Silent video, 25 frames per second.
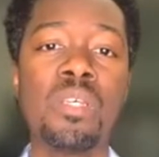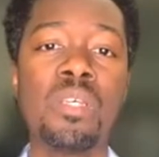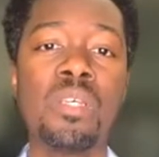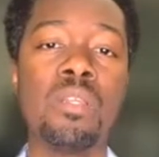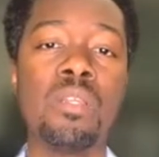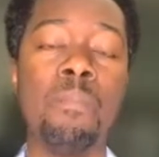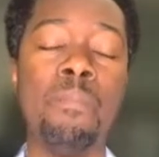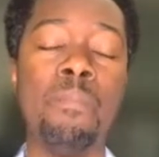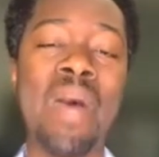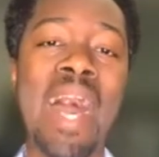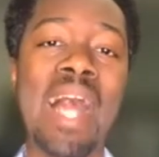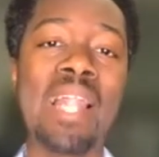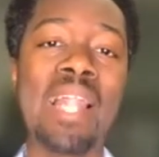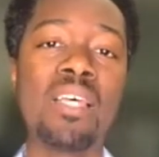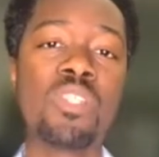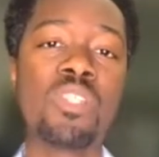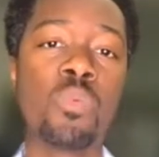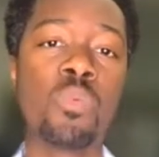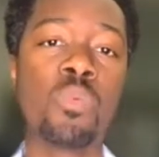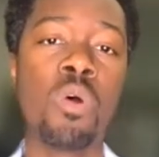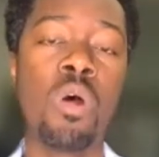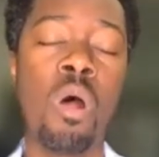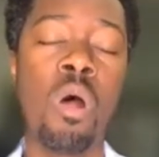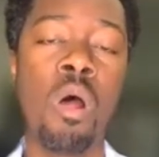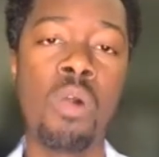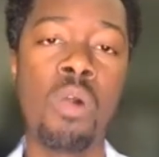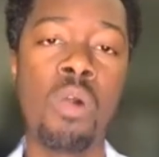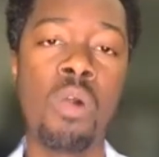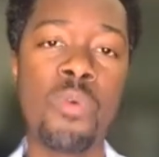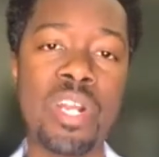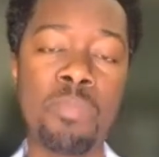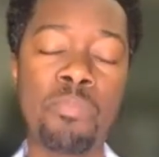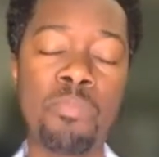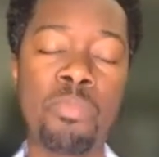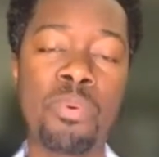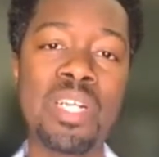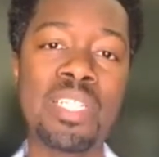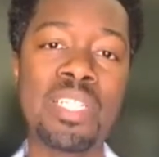The ballots were already
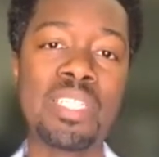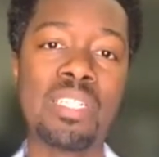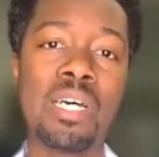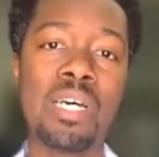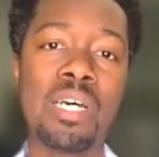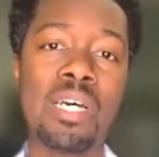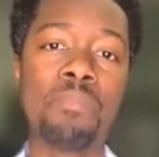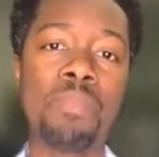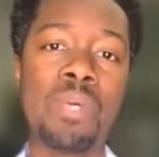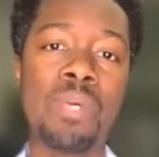printed up,